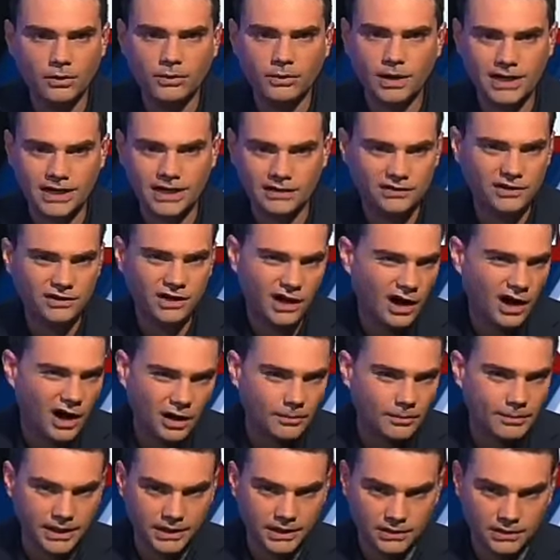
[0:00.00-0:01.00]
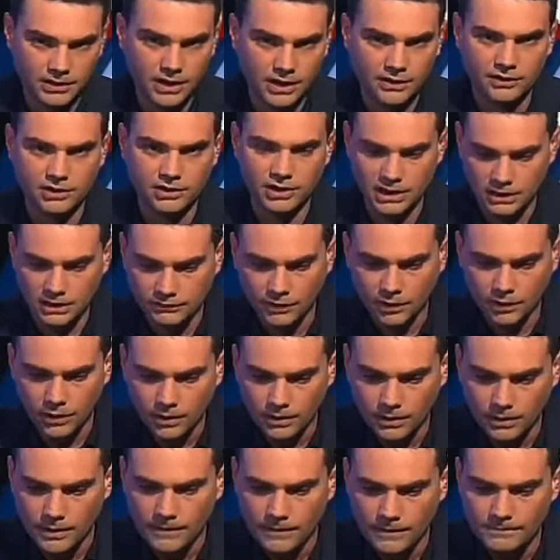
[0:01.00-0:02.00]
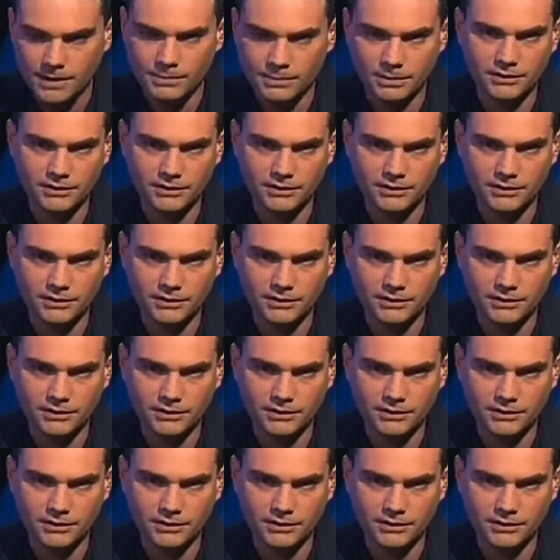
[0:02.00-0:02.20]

The alt-right isn't an army. Okay, they're evil.